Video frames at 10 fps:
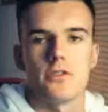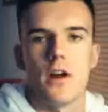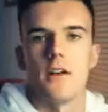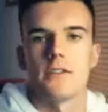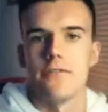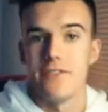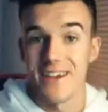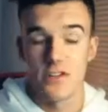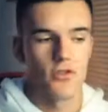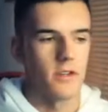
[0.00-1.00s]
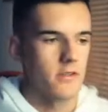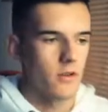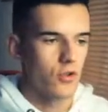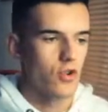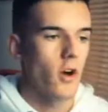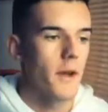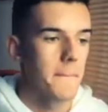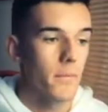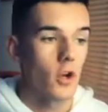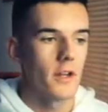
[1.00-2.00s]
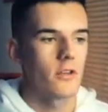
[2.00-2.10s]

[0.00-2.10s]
asking for injuries, so try and pull it